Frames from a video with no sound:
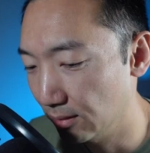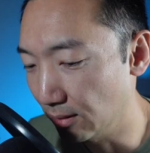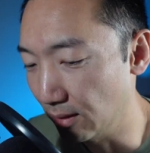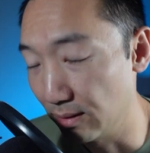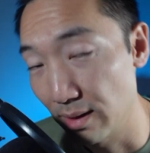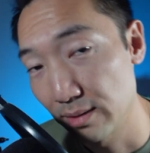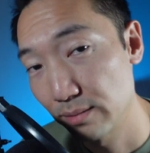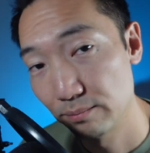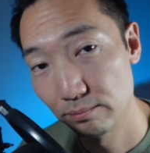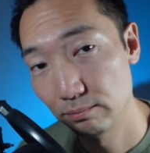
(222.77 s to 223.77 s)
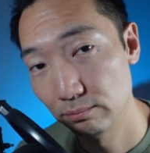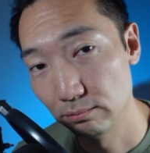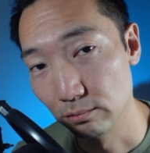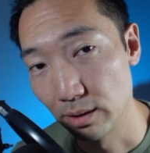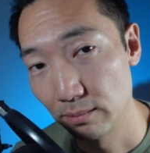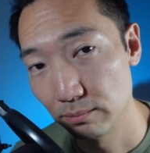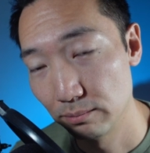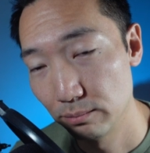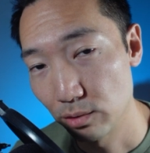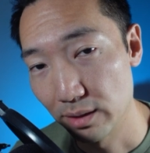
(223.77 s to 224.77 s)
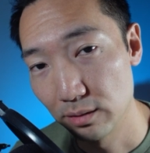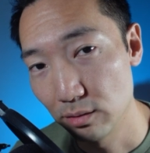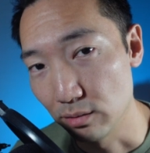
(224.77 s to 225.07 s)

And that's what I'm trying to do.